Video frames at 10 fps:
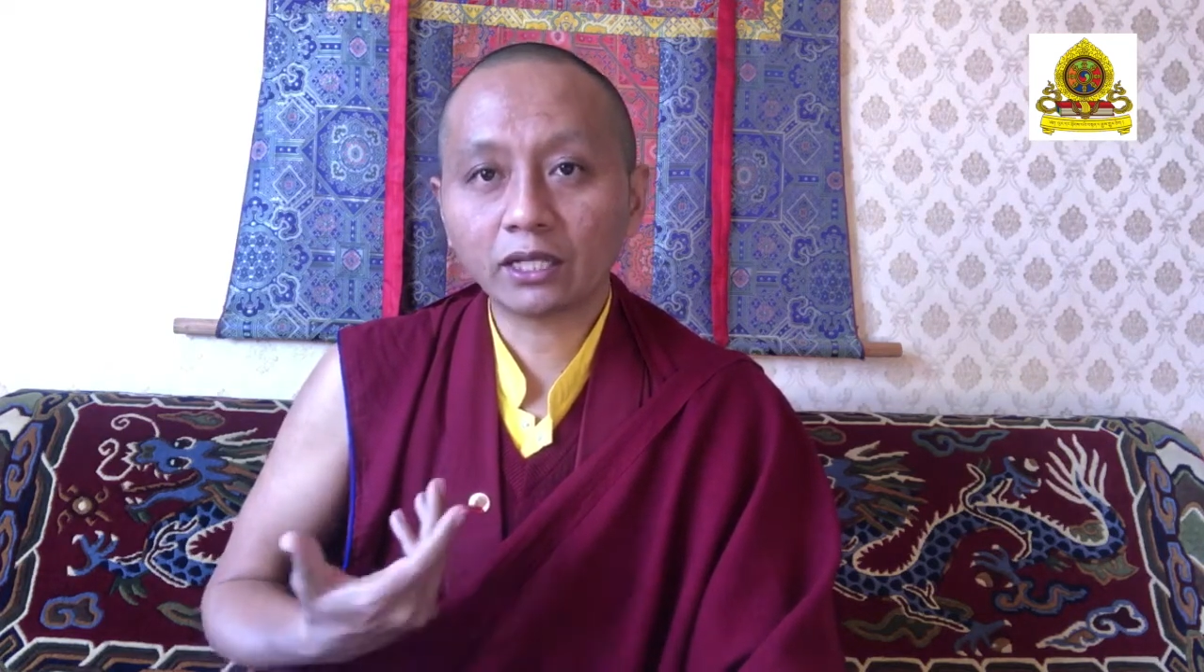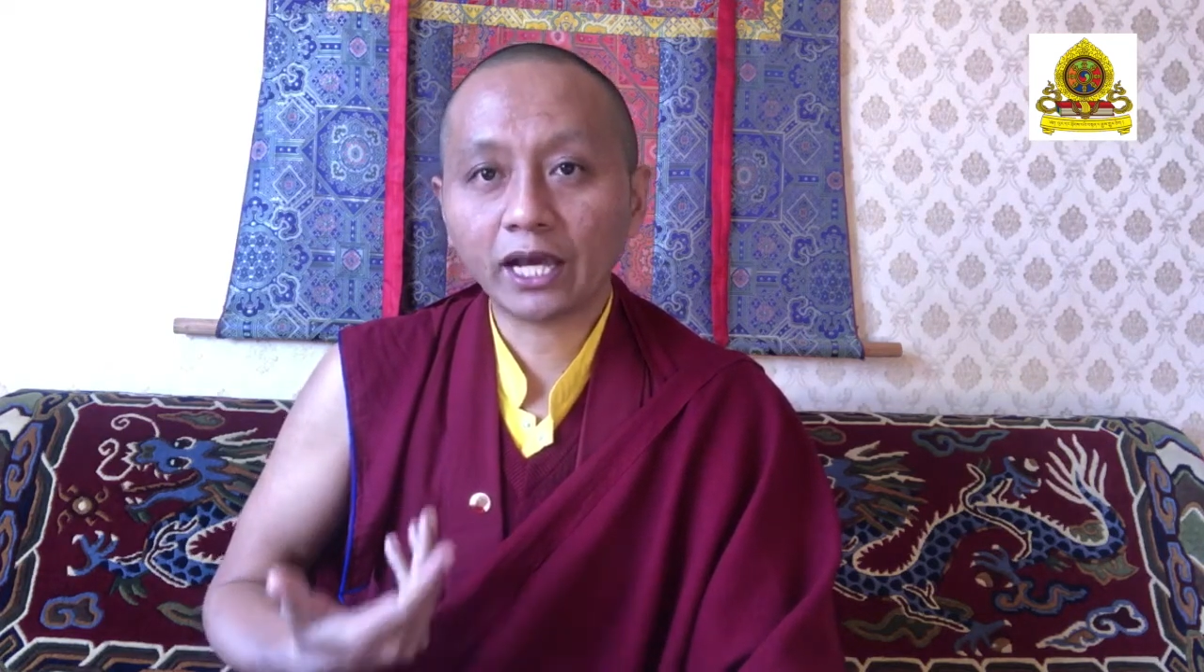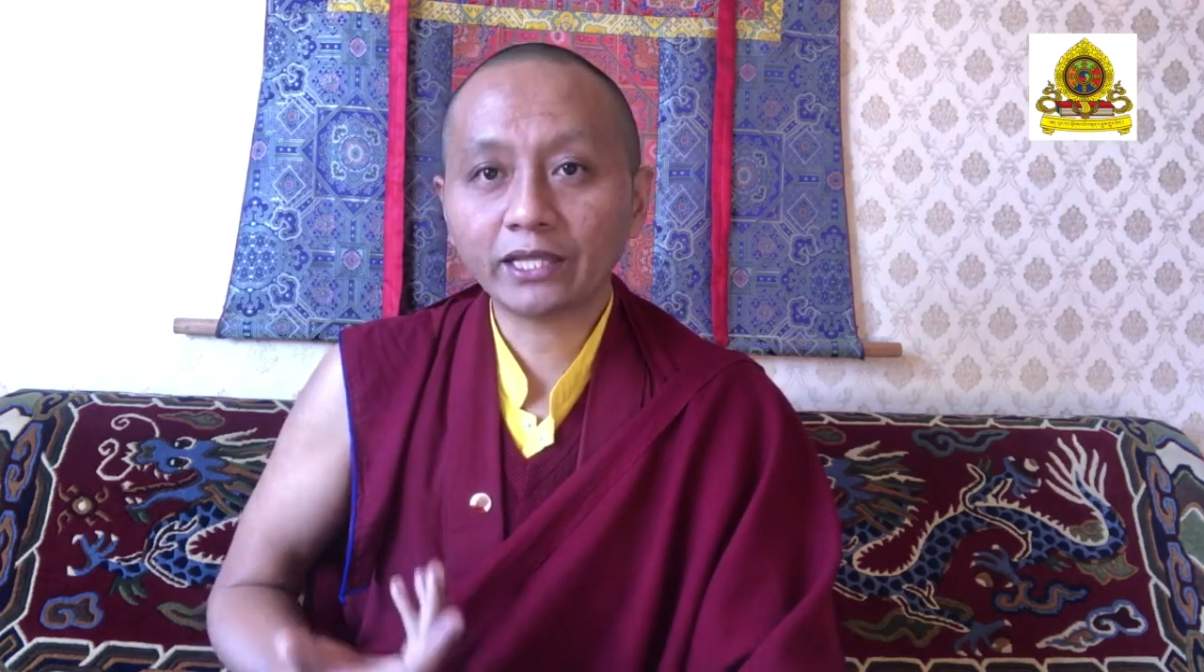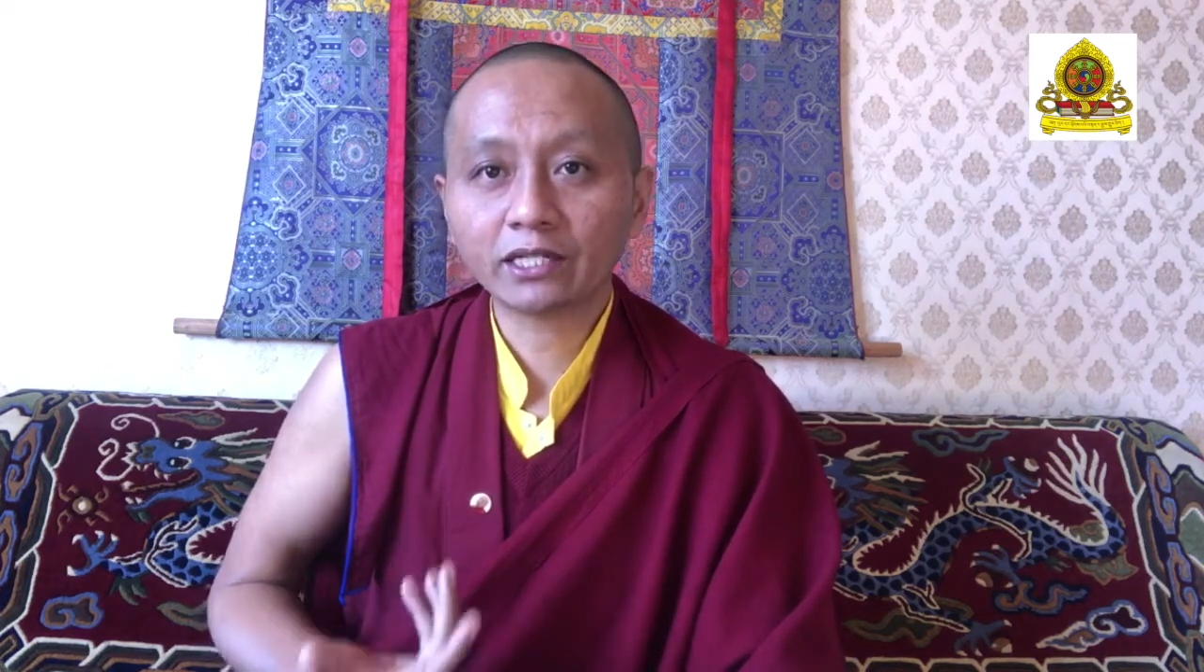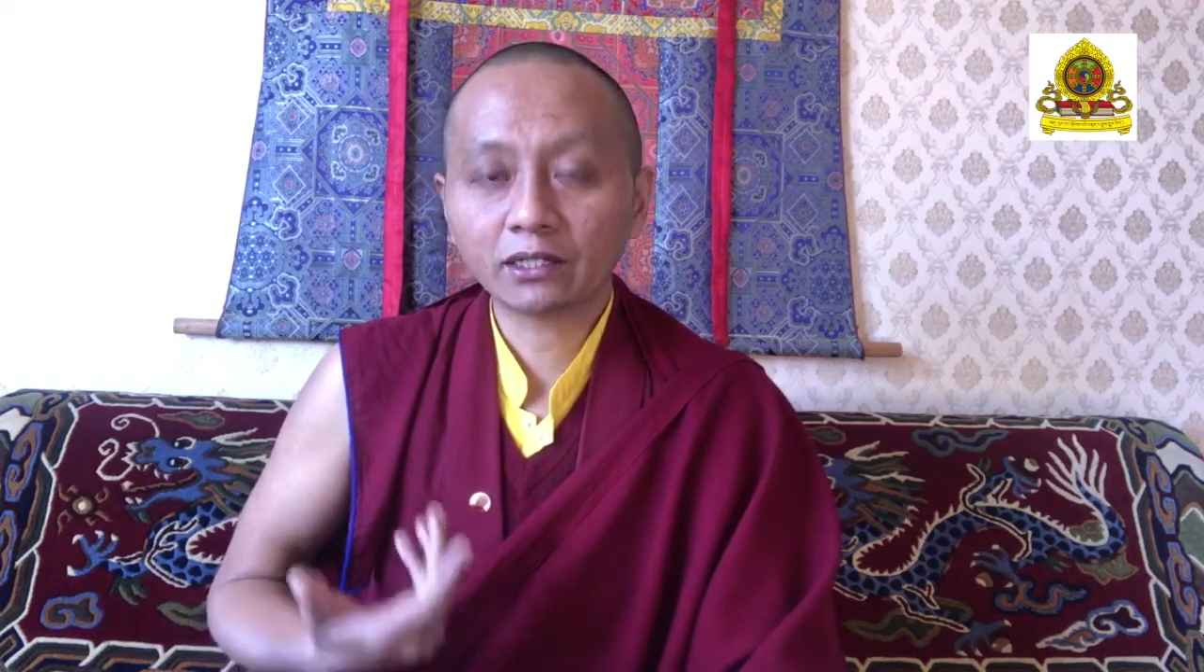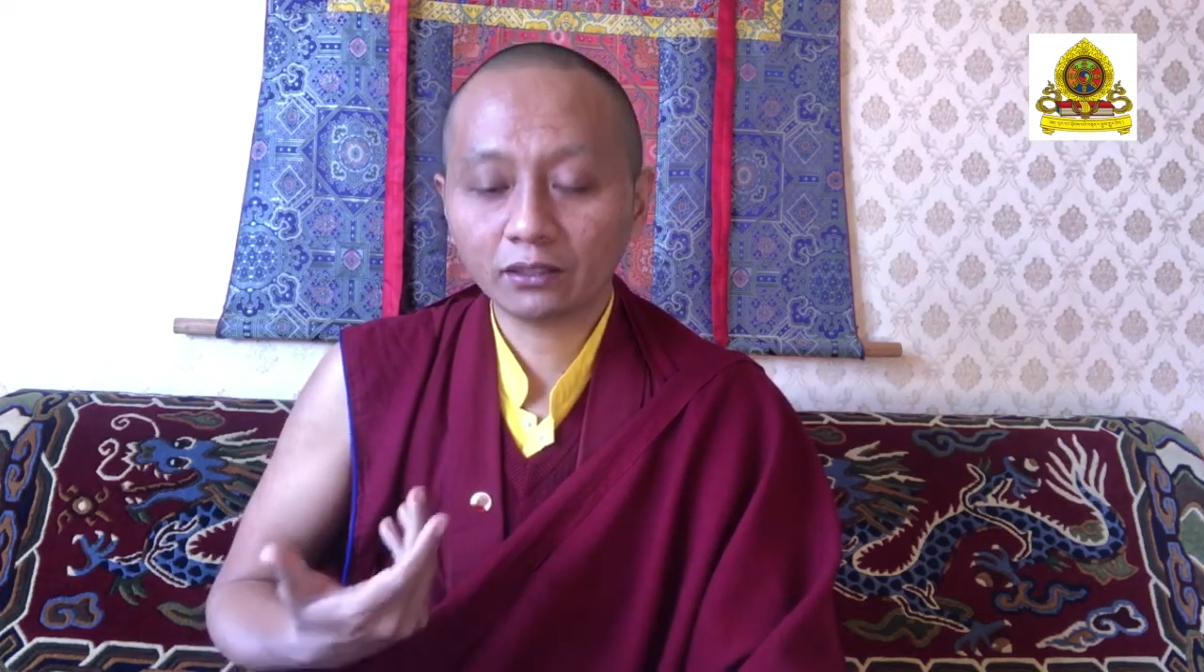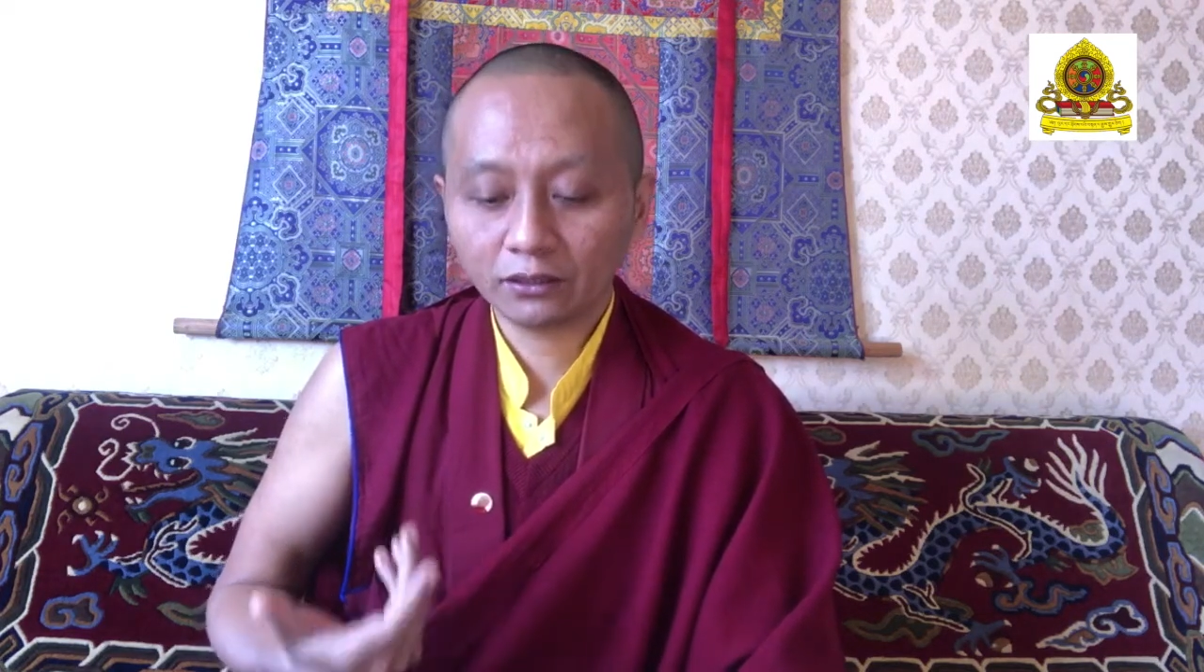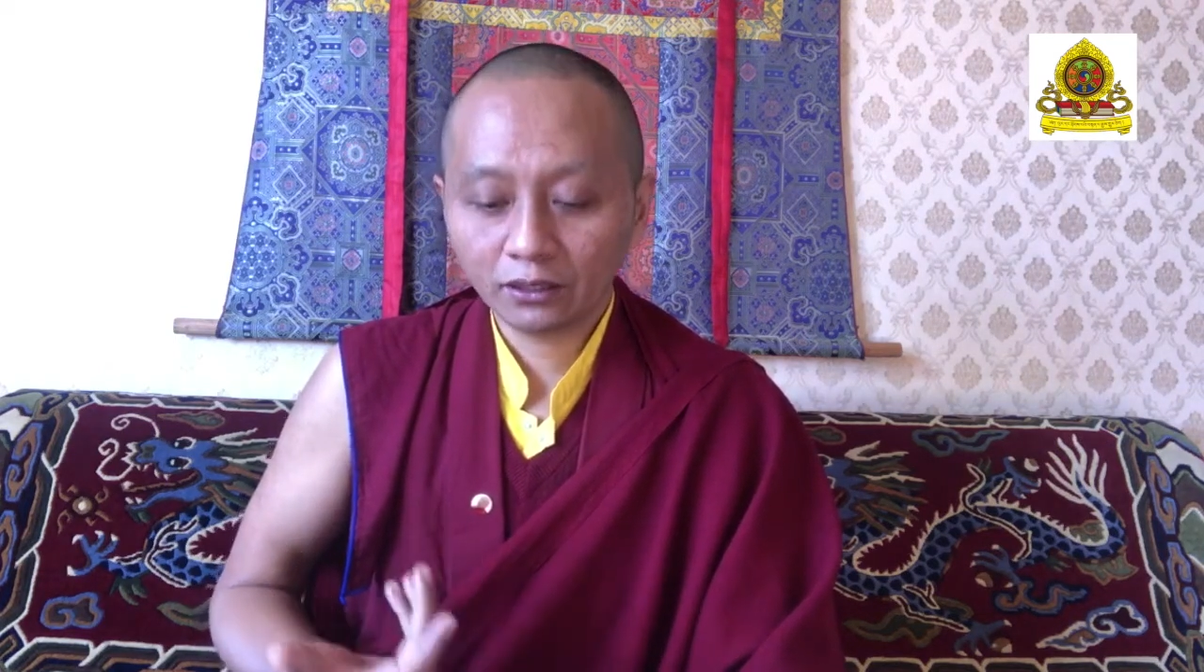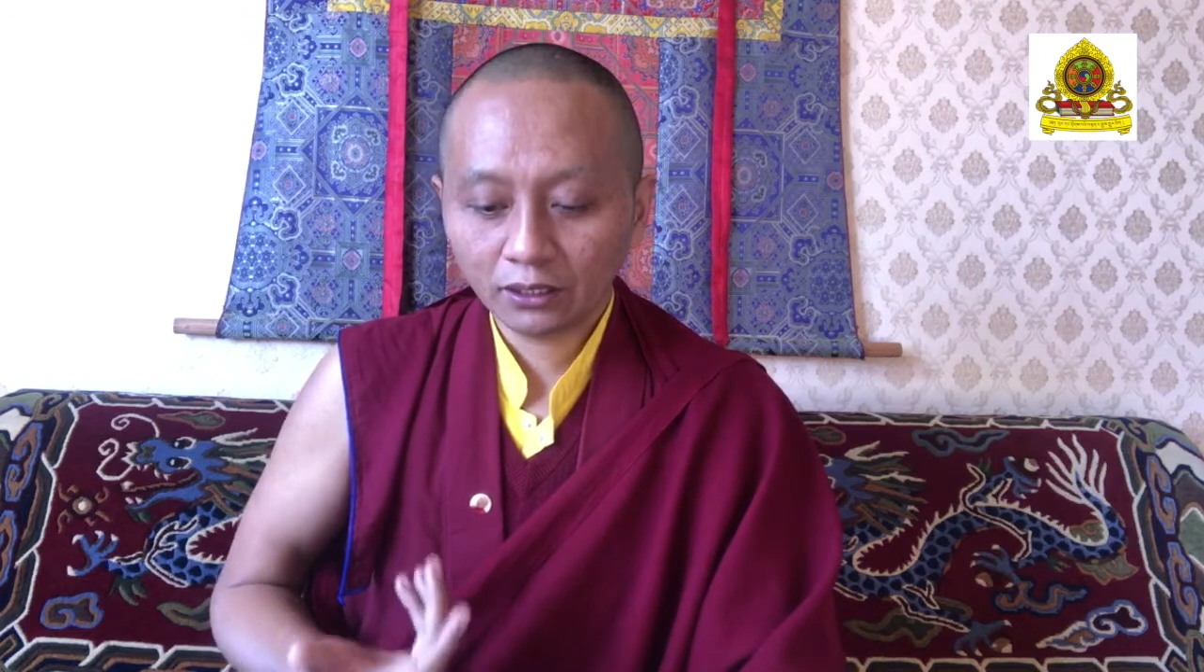ethical